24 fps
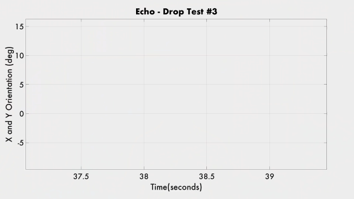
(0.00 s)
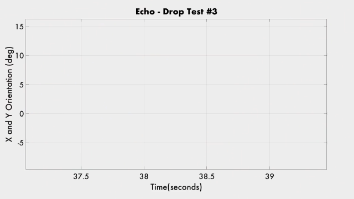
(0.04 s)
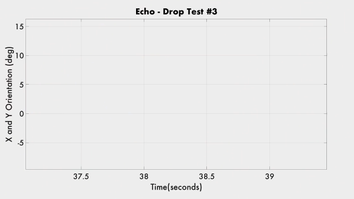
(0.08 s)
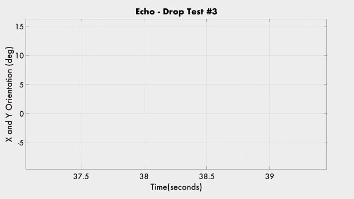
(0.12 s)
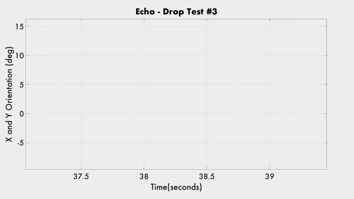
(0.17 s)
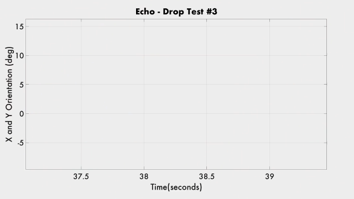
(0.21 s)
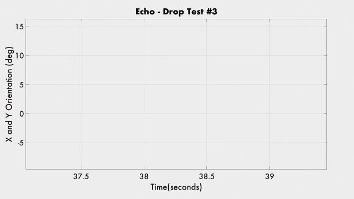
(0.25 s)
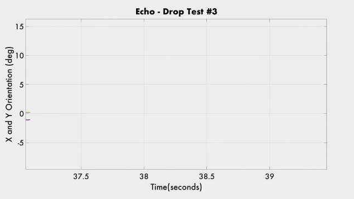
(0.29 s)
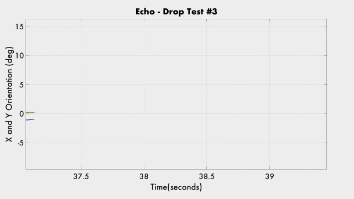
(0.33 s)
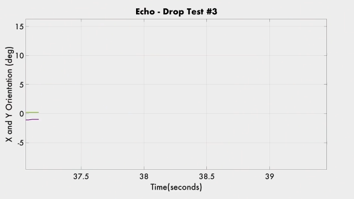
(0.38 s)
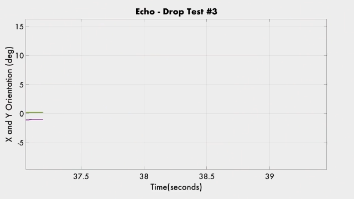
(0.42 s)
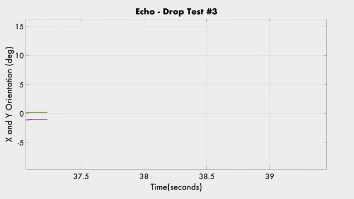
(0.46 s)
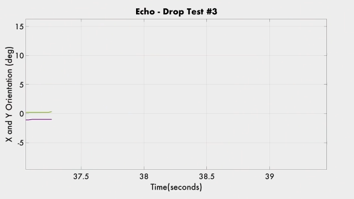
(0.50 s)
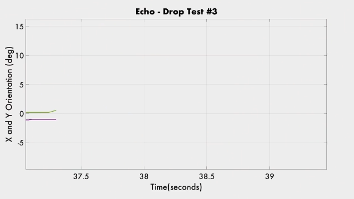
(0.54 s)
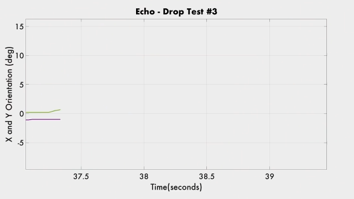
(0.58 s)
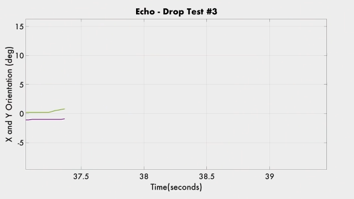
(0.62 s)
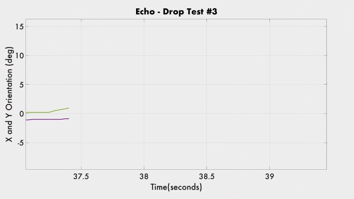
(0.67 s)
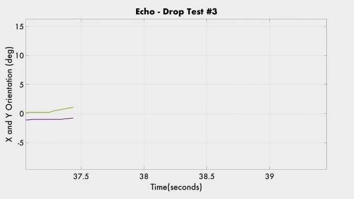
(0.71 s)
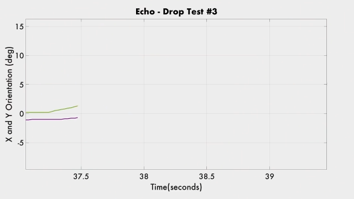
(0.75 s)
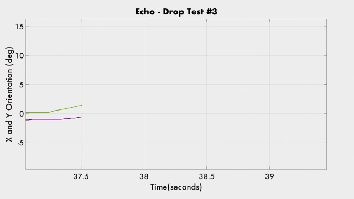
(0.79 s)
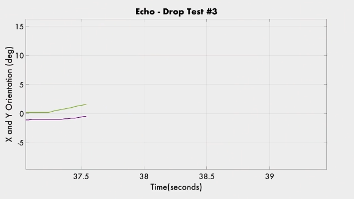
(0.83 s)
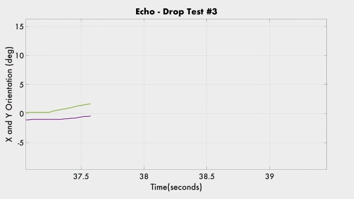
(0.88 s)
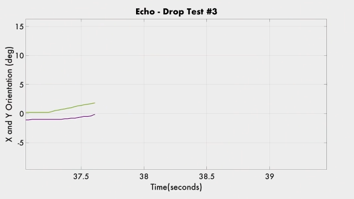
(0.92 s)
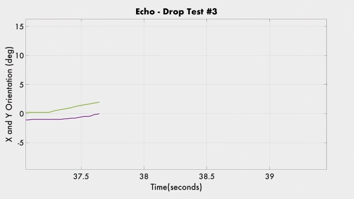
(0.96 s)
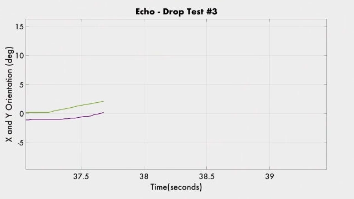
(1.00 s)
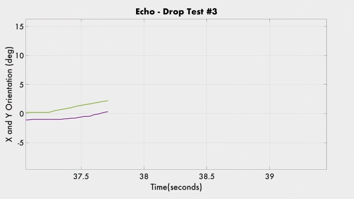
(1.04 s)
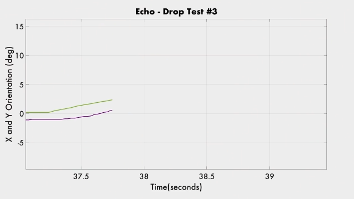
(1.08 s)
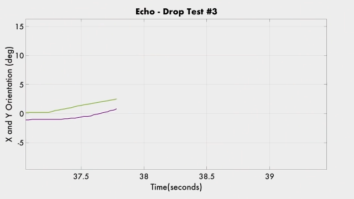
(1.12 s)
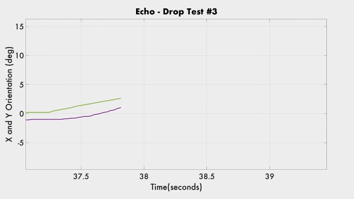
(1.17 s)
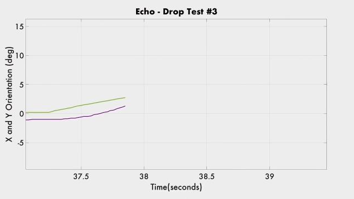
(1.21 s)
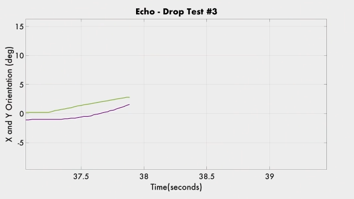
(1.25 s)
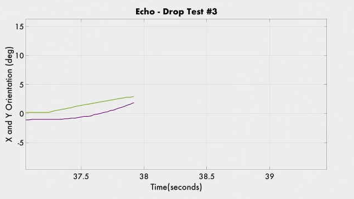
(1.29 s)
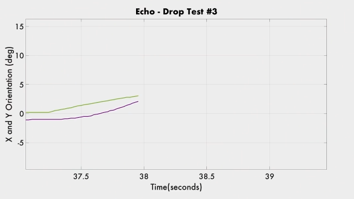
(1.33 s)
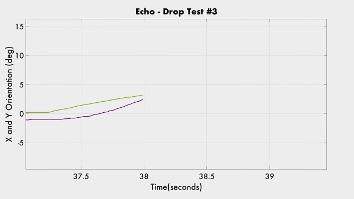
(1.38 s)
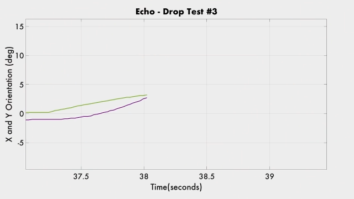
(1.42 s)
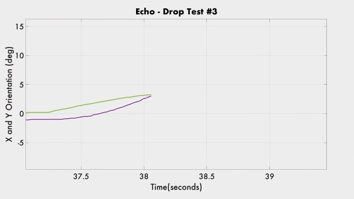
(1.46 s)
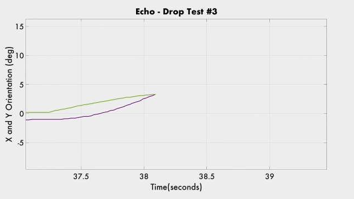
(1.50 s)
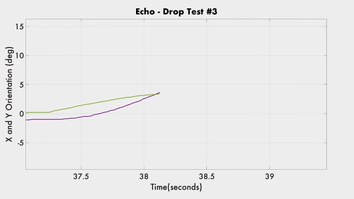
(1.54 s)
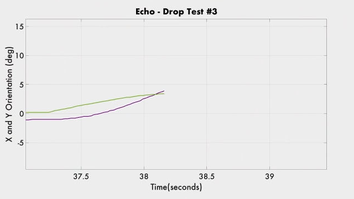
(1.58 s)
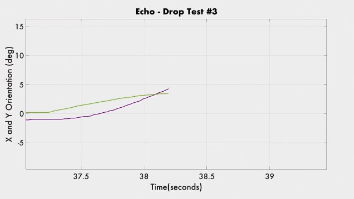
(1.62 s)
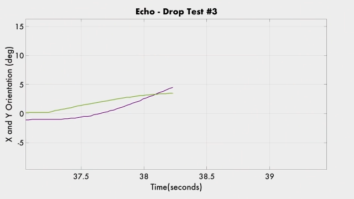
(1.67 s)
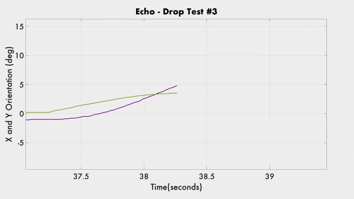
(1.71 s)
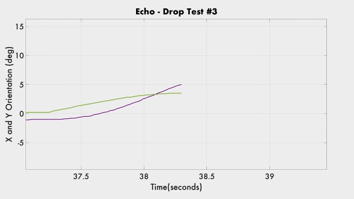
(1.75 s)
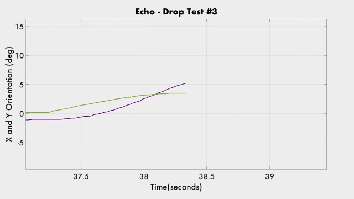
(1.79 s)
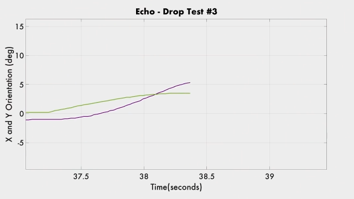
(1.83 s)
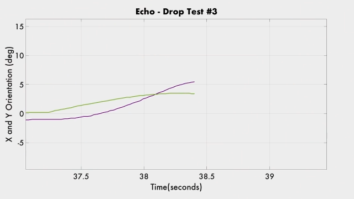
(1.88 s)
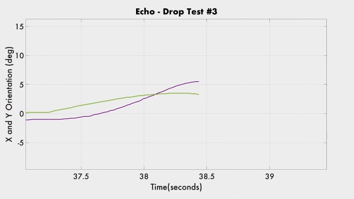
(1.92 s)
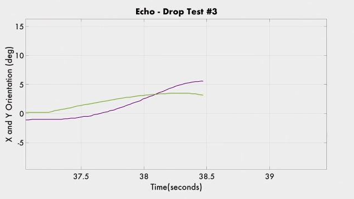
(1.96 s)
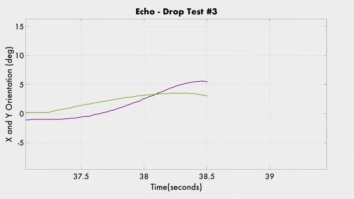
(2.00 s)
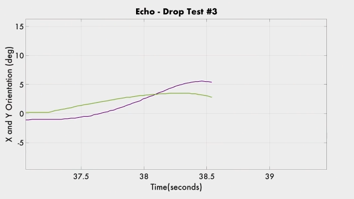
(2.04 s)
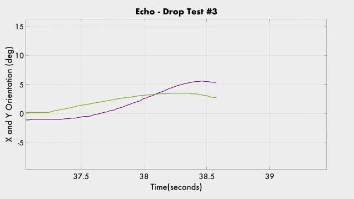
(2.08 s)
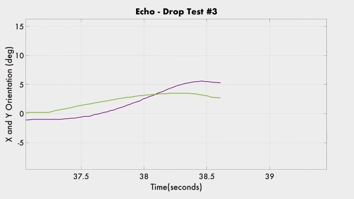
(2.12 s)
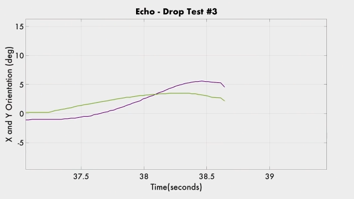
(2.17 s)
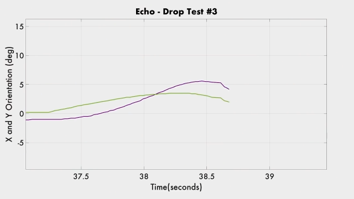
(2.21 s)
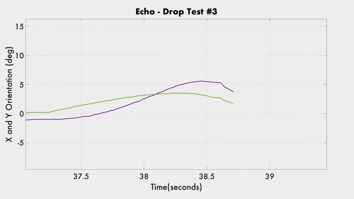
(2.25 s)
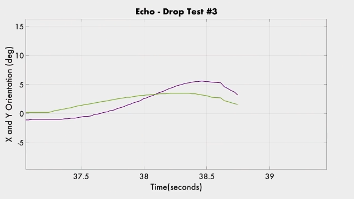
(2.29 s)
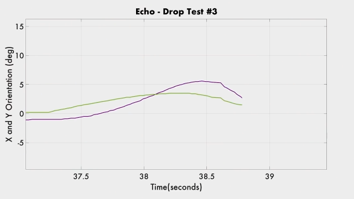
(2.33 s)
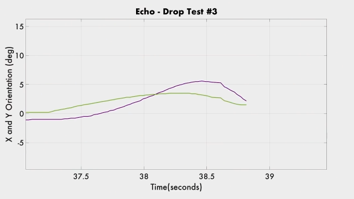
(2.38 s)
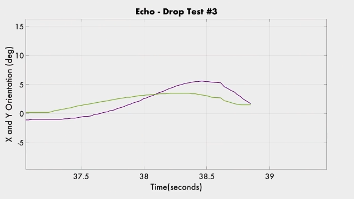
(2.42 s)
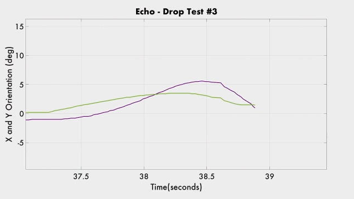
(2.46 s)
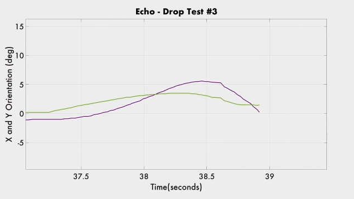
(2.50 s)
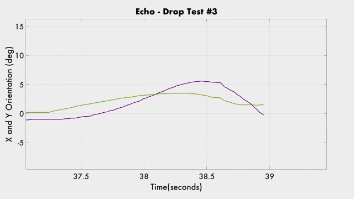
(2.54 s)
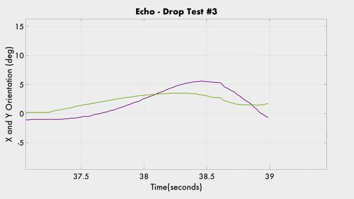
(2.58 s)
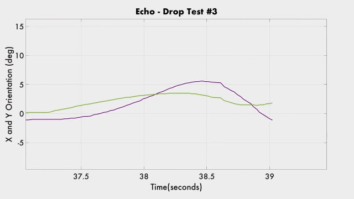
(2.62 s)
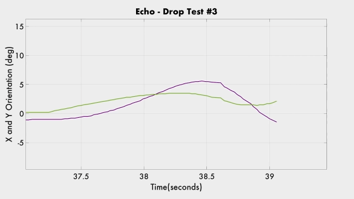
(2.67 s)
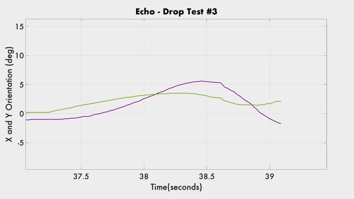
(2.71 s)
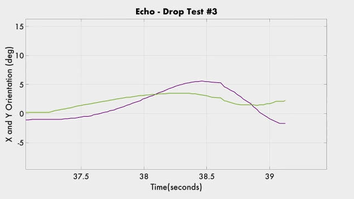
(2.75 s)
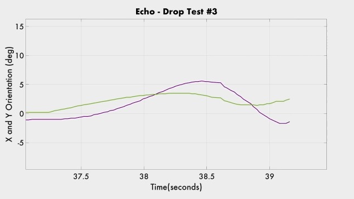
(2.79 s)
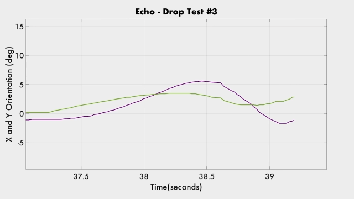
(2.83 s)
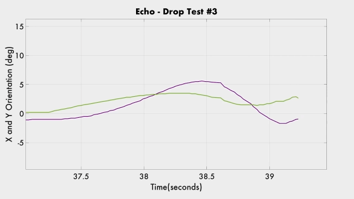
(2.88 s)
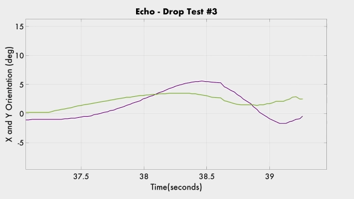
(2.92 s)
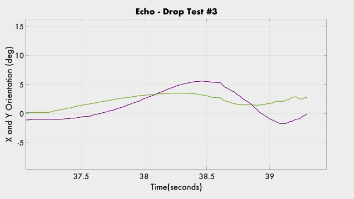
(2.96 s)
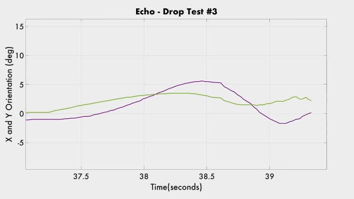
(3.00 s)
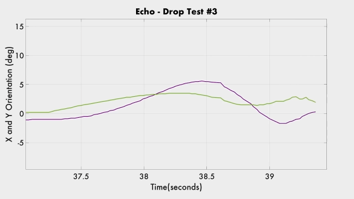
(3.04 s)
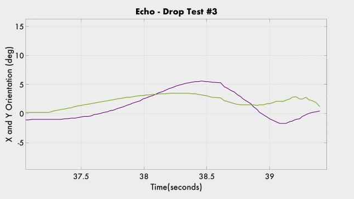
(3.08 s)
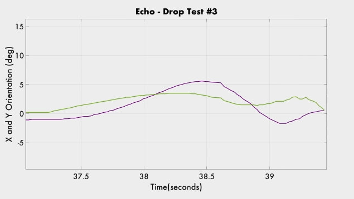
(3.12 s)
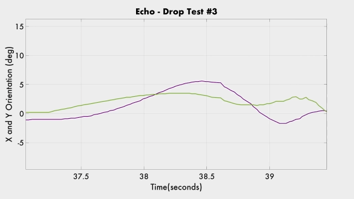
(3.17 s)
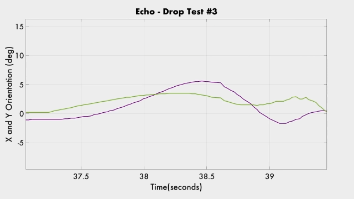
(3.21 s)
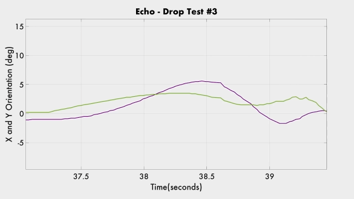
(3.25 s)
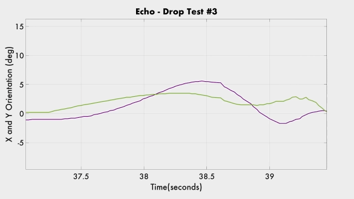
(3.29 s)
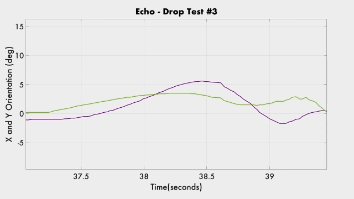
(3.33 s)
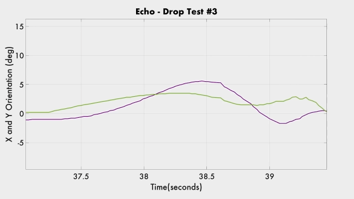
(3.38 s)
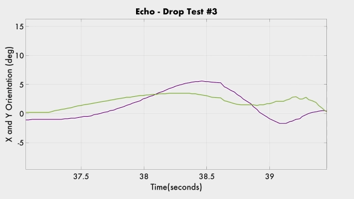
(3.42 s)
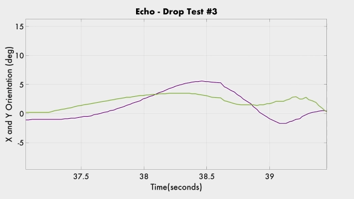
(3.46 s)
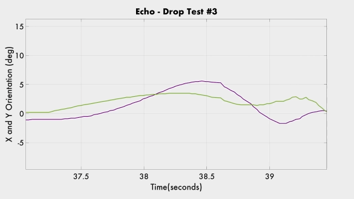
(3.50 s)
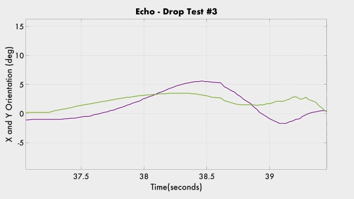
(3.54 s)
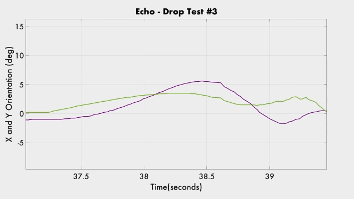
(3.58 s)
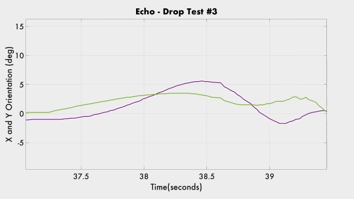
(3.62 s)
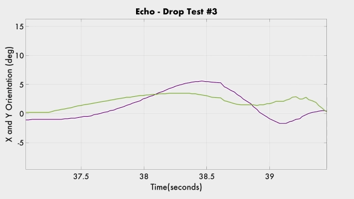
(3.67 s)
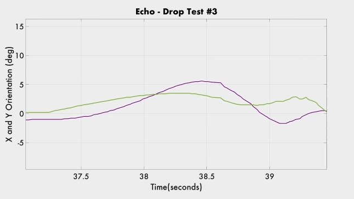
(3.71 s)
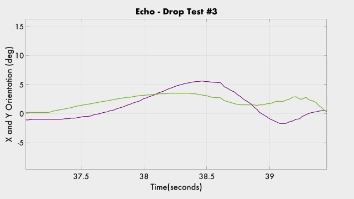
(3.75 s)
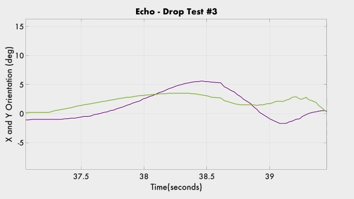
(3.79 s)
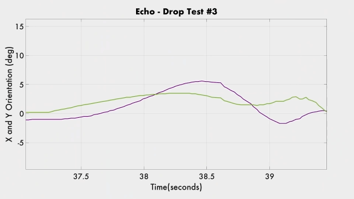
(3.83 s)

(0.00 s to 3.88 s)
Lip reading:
No face is visible, so there are no lips to read.